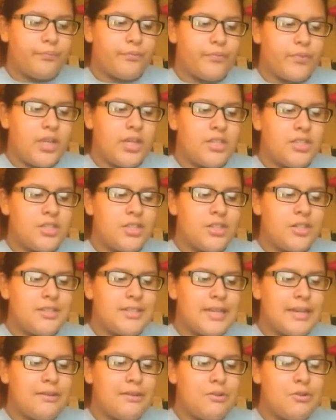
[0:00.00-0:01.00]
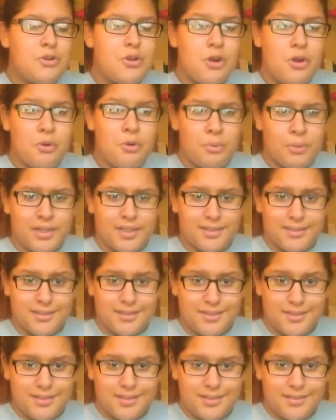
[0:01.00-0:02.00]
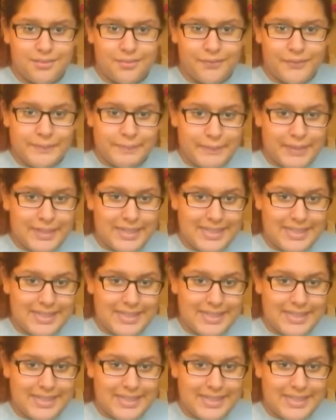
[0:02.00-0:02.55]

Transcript: it turns out no one from my